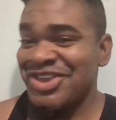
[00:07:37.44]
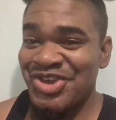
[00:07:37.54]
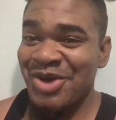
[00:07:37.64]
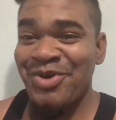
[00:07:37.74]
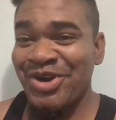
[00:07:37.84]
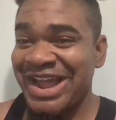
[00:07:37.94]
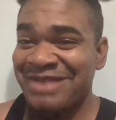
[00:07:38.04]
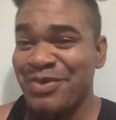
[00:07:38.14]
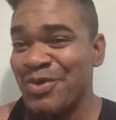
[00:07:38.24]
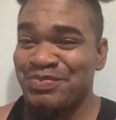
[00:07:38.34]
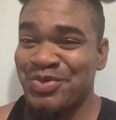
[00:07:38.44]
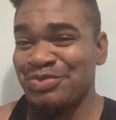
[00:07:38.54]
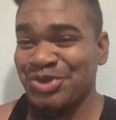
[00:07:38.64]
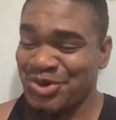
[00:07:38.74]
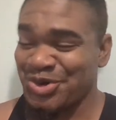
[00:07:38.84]
Your mother had pum
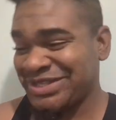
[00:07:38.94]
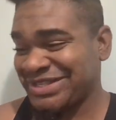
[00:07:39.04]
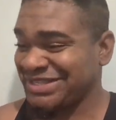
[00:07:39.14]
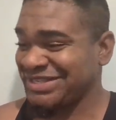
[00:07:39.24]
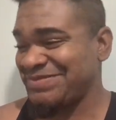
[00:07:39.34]
pum shots.